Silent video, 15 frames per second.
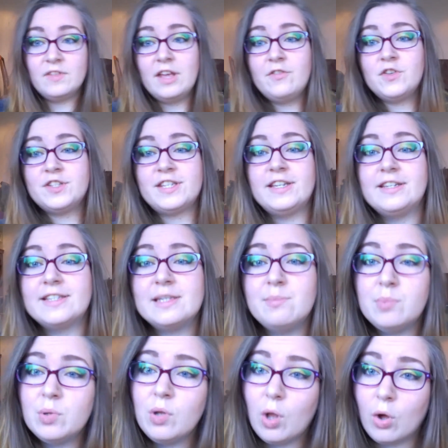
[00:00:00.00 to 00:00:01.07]
If you see a
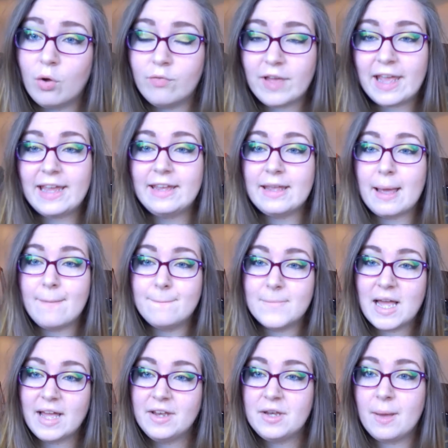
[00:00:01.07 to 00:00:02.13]
symbol of a
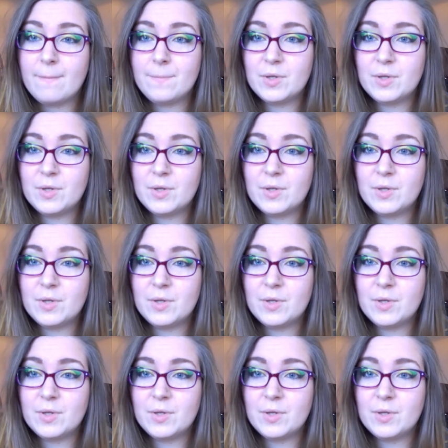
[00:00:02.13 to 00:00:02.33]
man